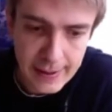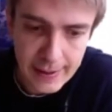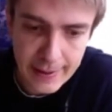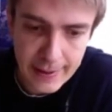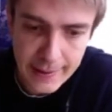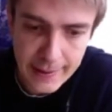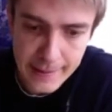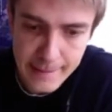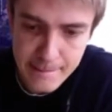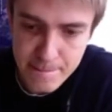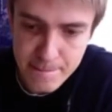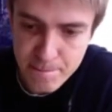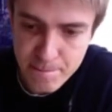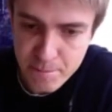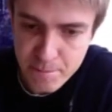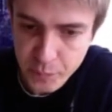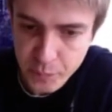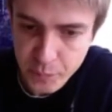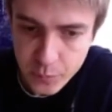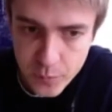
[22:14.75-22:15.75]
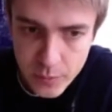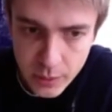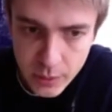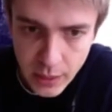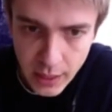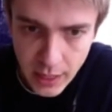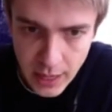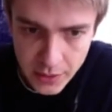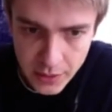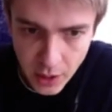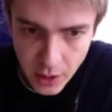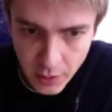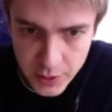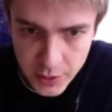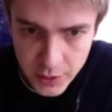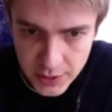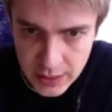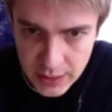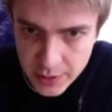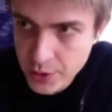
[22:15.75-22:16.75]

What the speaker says: And obviously,